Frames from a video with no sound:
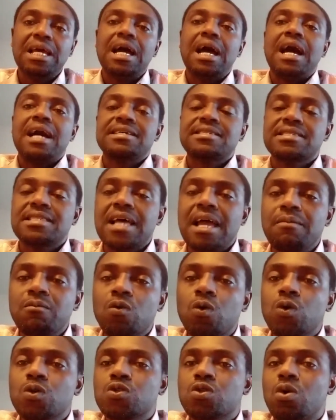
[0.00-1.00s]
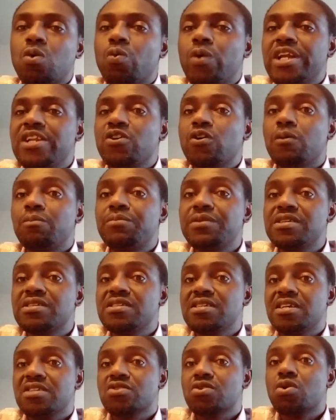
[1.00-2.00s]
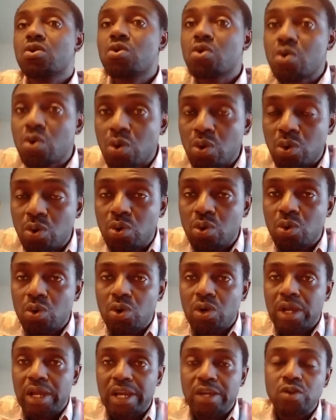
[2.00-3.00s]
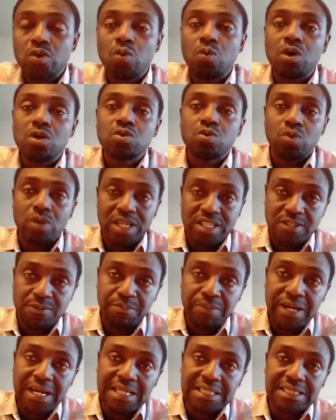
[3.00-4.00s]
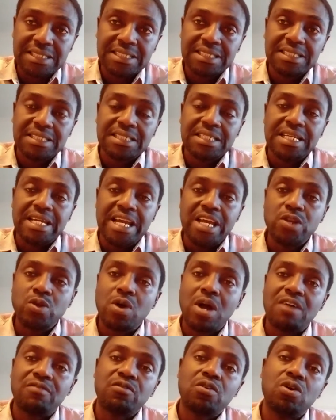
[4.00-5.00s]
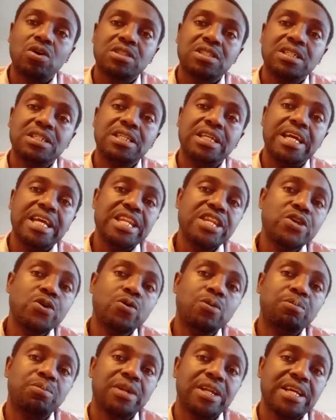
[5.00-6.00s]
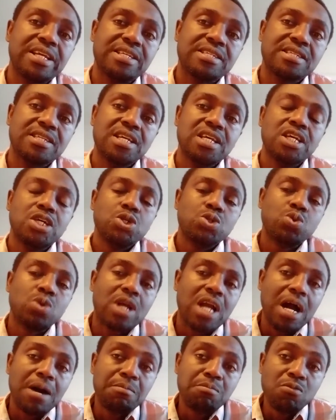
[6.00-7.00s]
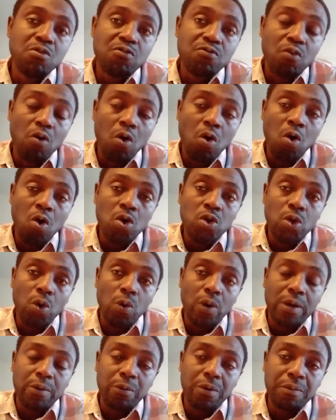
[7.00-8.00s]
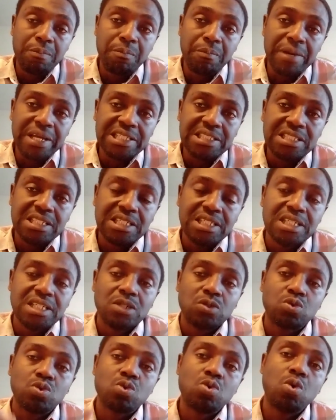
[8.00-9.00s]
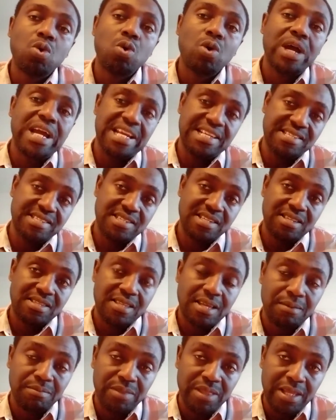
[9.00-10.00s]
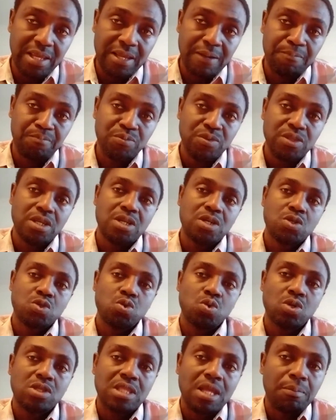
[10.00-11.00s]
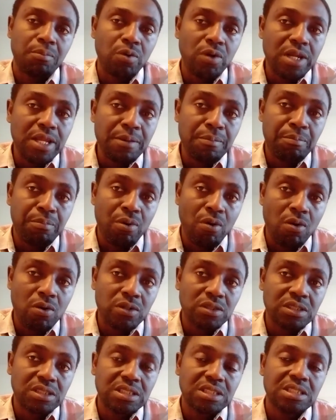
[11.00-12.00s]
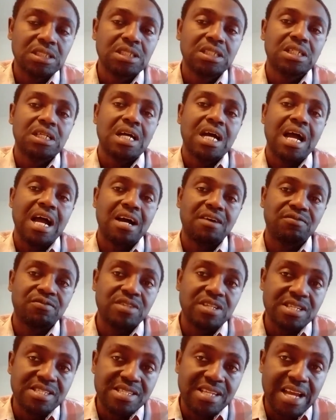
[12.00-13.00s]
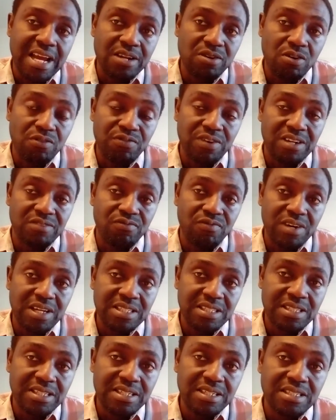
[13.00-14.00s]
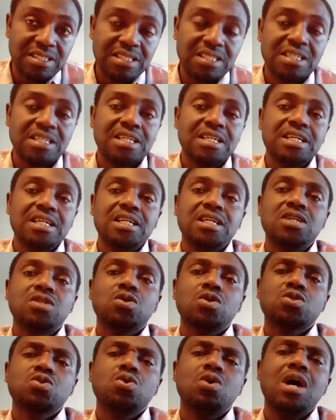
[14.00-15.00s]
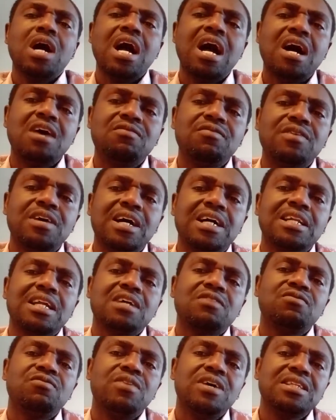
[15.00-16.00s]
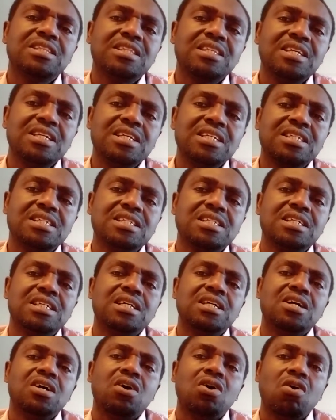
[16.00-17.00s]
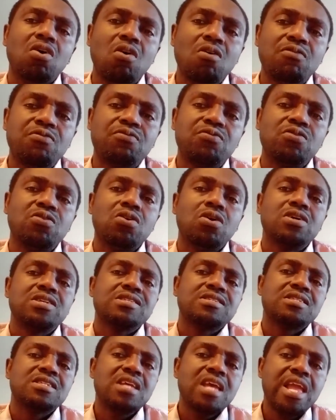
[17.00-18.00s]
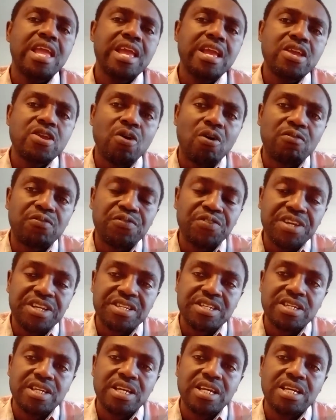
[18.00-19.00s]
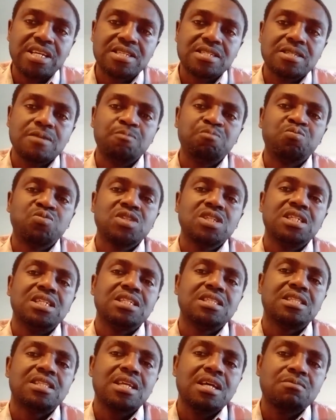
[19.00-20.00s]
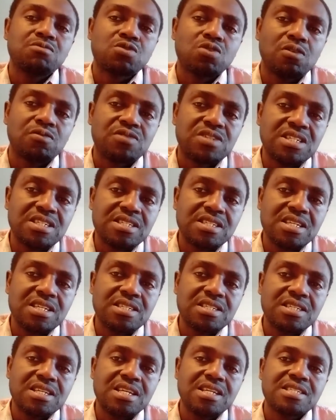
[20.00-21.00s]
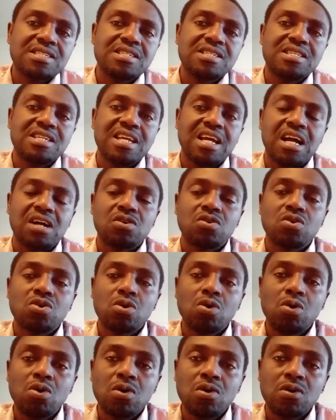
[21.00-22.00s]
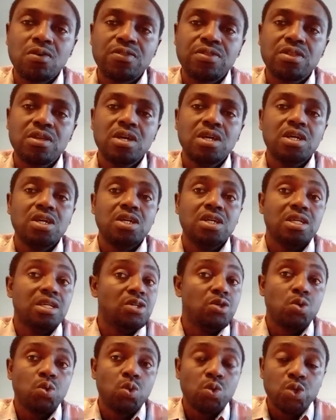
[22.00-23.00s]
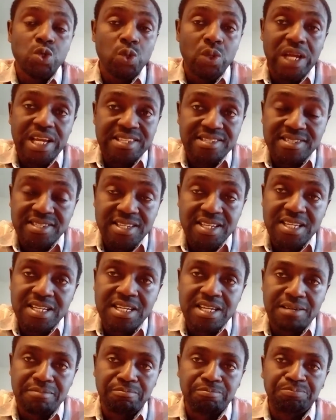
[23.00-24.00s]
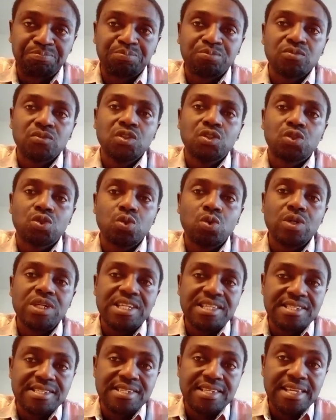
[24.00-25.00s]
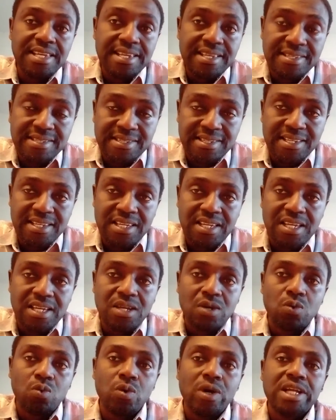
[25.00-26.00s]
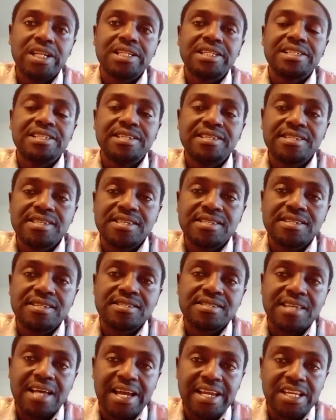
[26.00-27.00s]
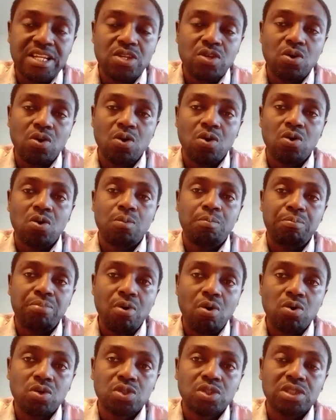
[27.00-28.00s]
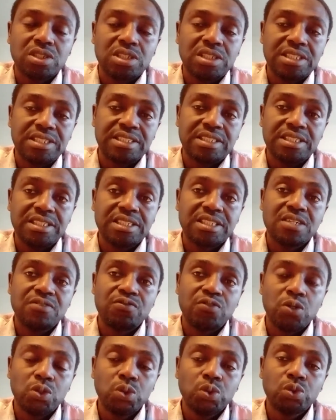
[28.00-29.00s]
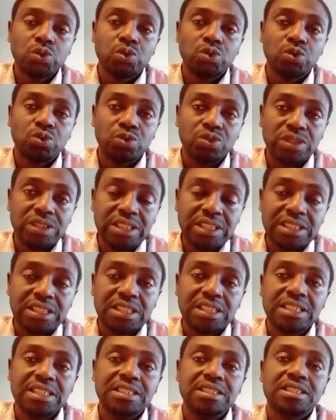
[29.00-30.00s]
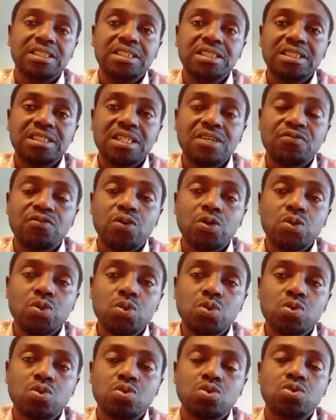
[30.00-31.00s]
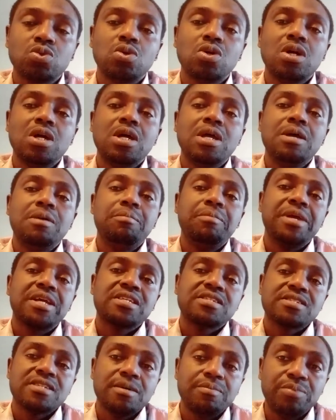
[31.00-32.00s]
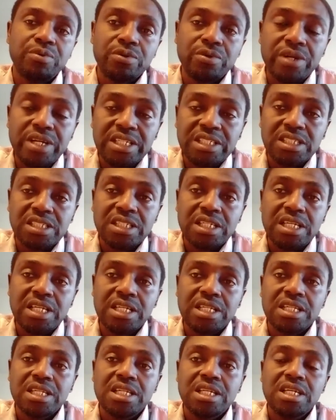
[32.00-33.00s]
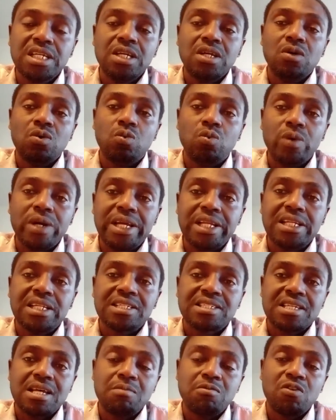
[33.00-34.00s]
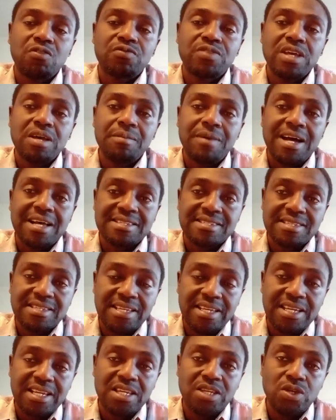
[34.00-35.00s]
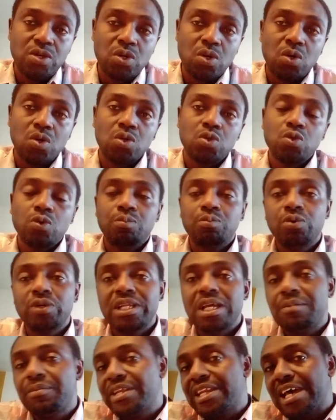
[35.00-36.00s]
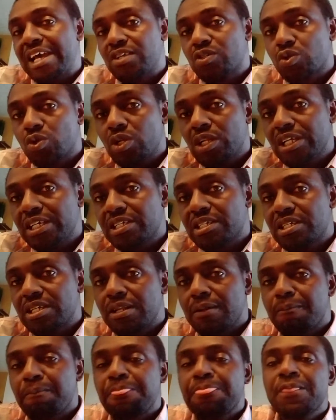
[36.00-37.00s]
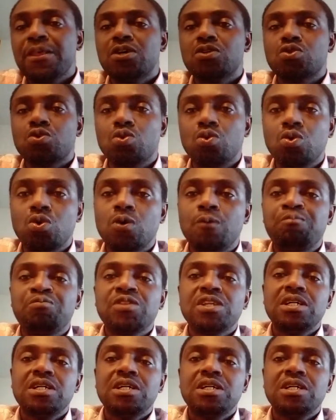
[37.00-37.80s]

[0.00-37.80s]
As time goes on, when your business grow and you want to expand and you have gotten a new place, you can move all your equipment to go and set up there. So tarpaulin pond have this kind of advantage. It also have an advantage of seeing your fishes in terms of diseases, their growth. You can see them. So it's easy when diseases are in your pond. It's easy for you to treat. It's easy for you to make separation. When some of them are sick, you put them in isolation. So